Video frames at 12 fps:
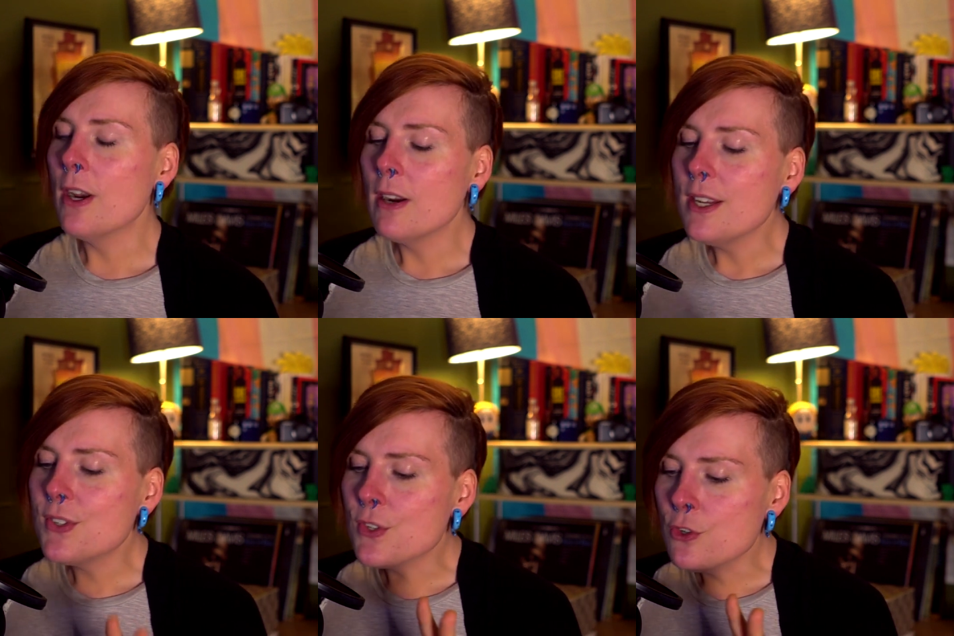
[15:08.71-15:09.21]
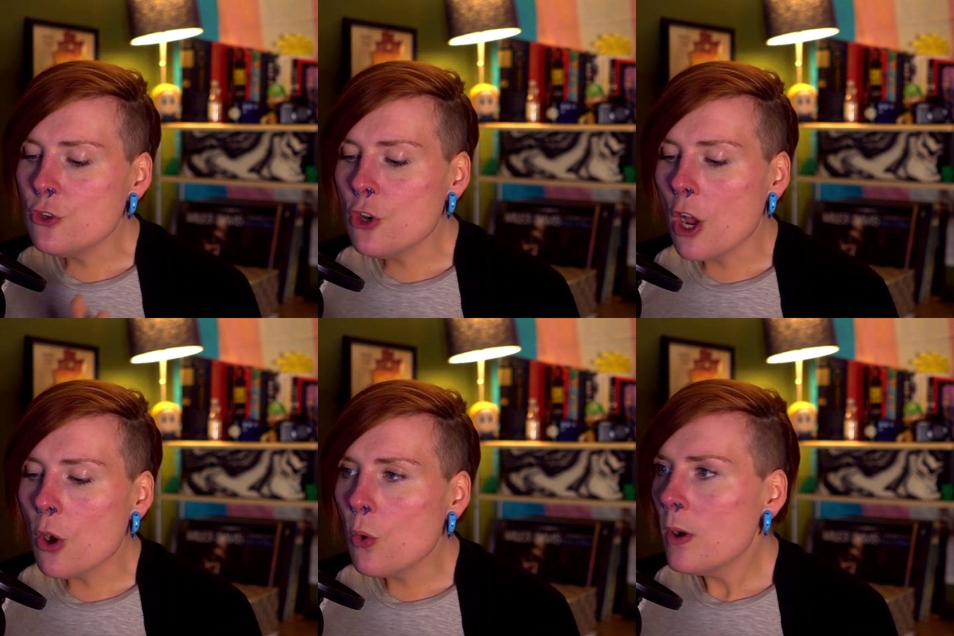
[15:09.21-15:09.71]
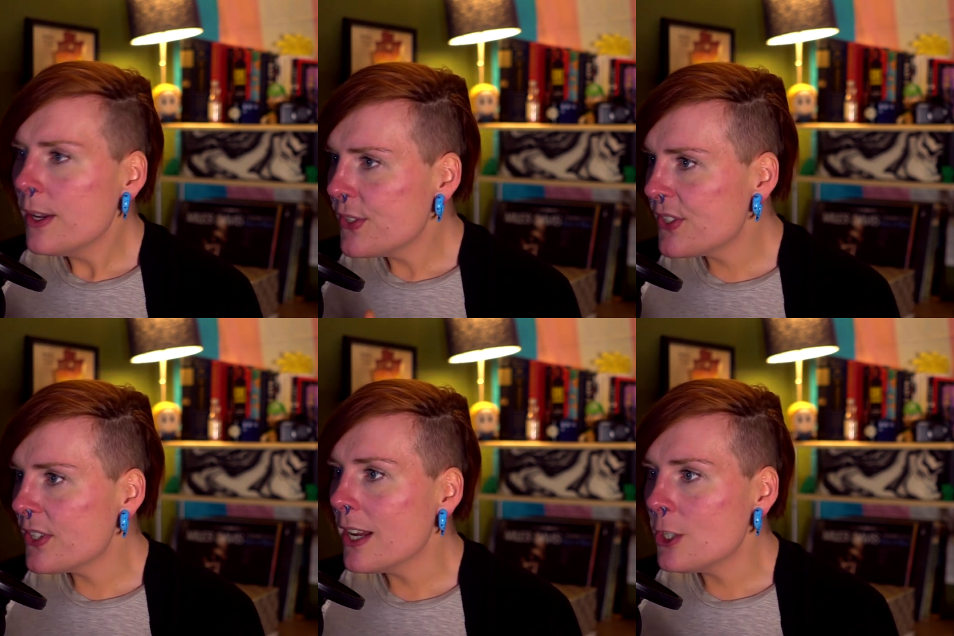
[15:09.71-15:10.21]
There is no
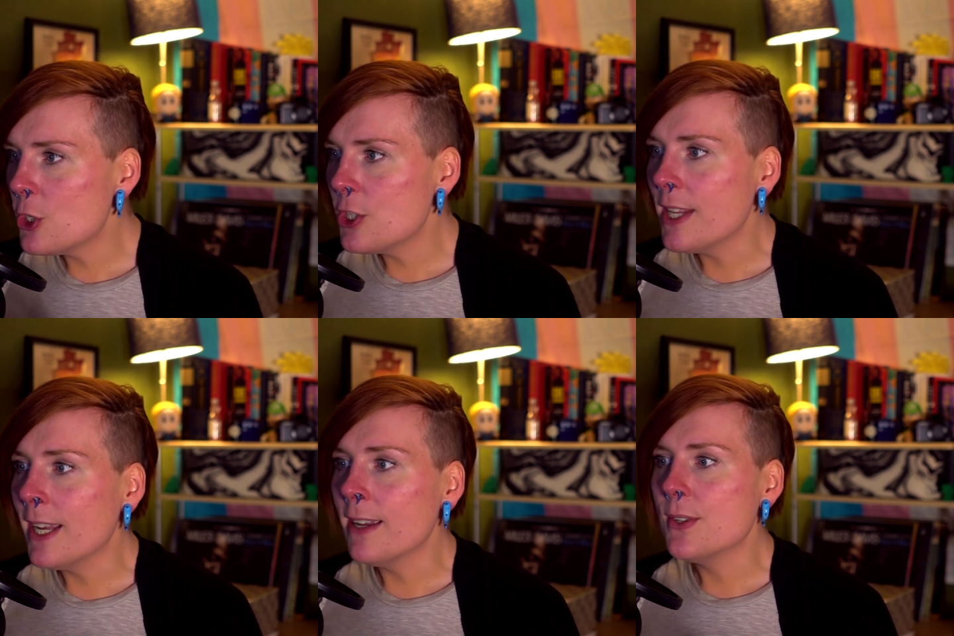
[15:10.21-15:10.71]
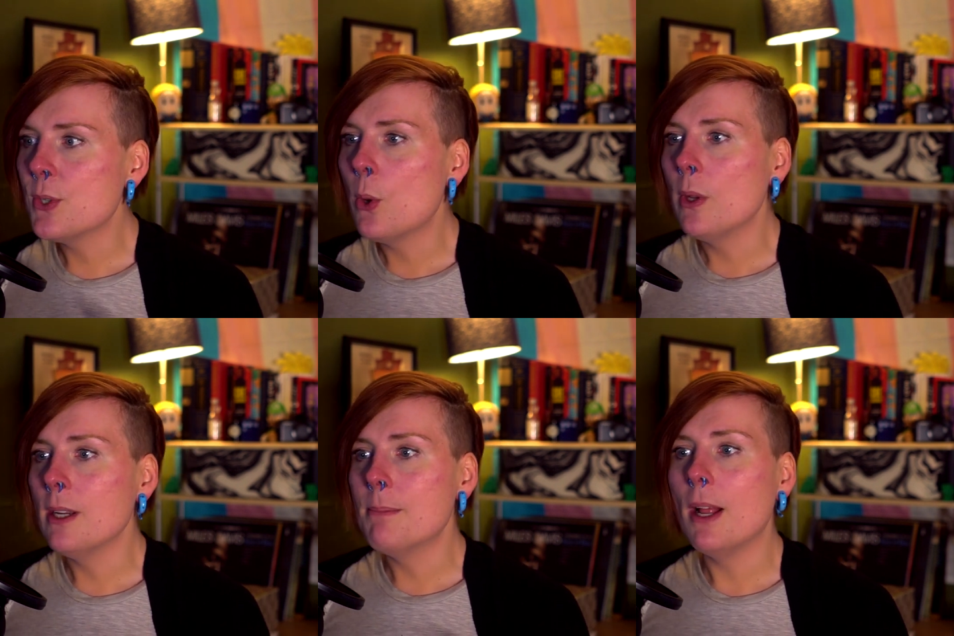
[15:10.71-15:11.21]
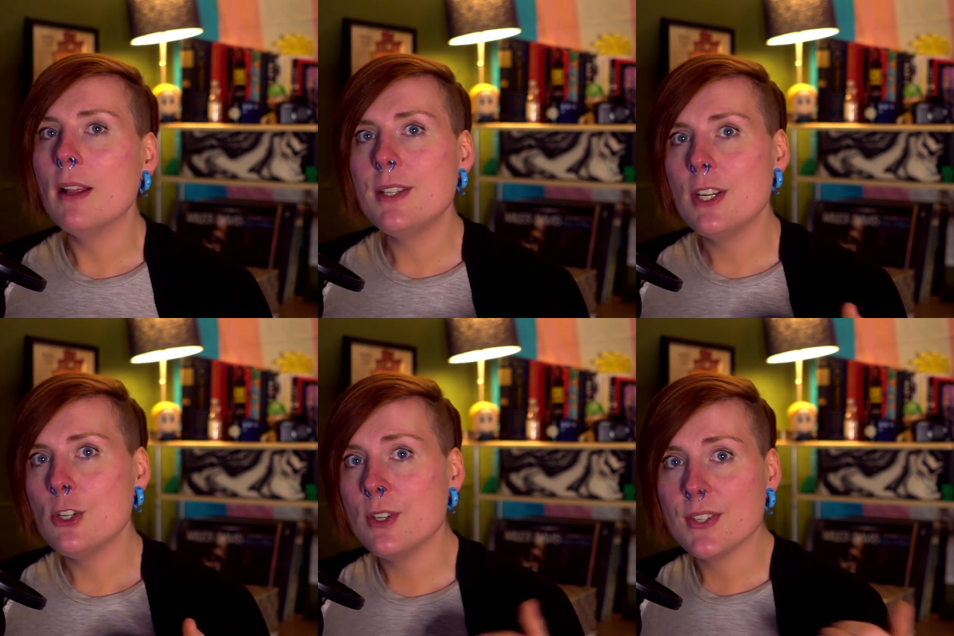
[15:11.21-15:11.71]
such thing as holding
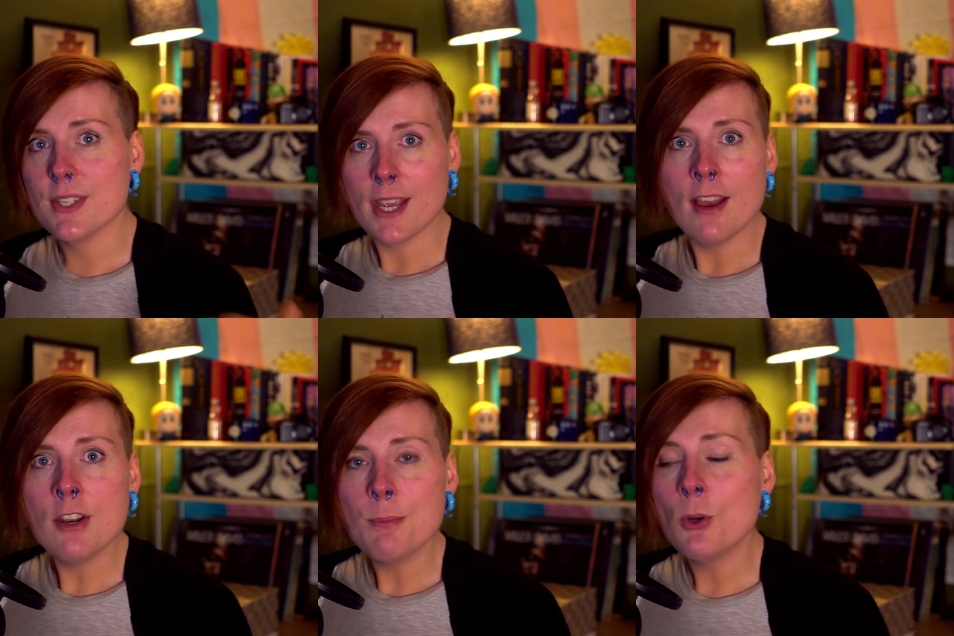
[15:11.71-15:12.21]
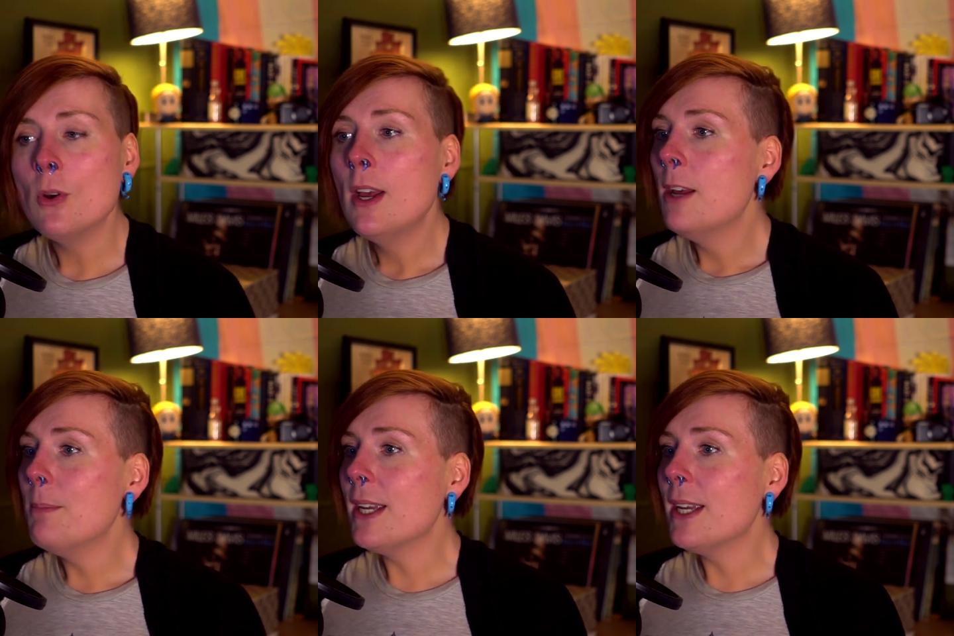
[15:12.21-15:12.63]
politicians accountable,